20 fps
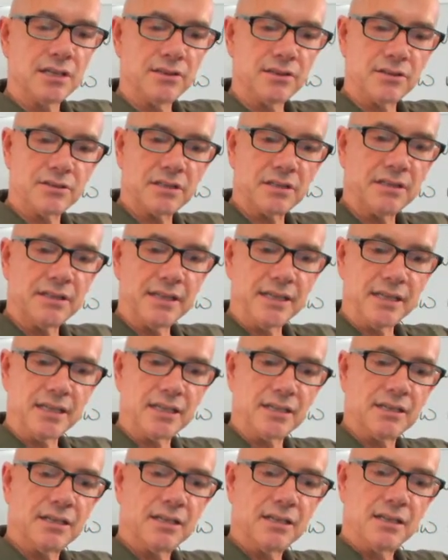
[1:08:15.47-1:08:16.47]
There's a
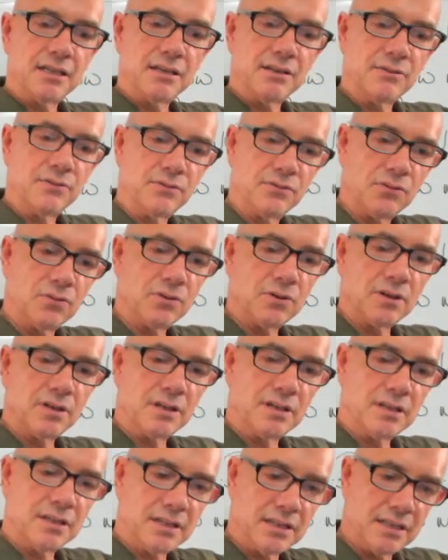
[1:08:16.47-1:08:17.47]
link
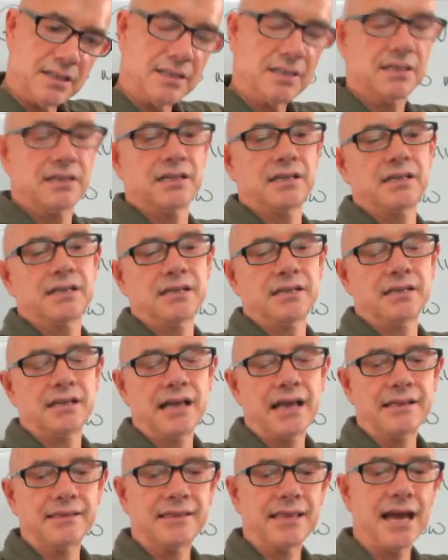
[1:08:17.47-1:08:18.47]
for
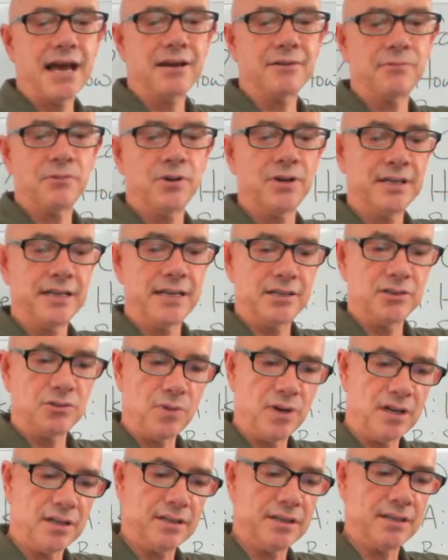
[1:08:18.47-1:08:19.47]
that one as
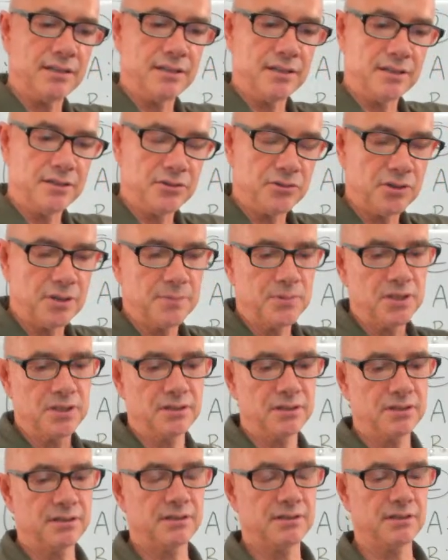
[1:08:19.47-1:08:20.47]
well in the
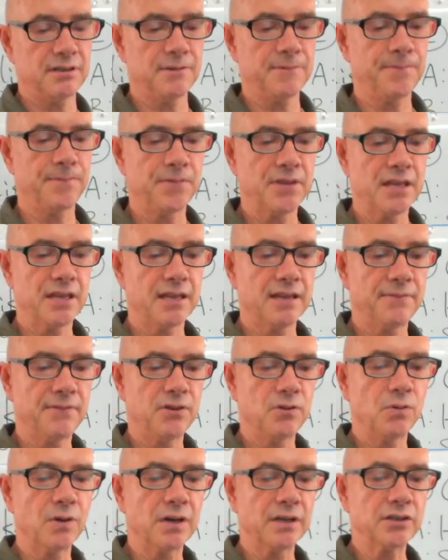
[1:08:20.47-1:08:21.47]
descriptions. So if
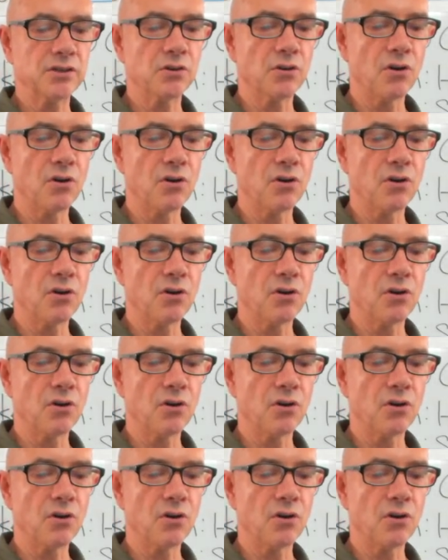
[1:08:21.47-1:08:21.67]
you want your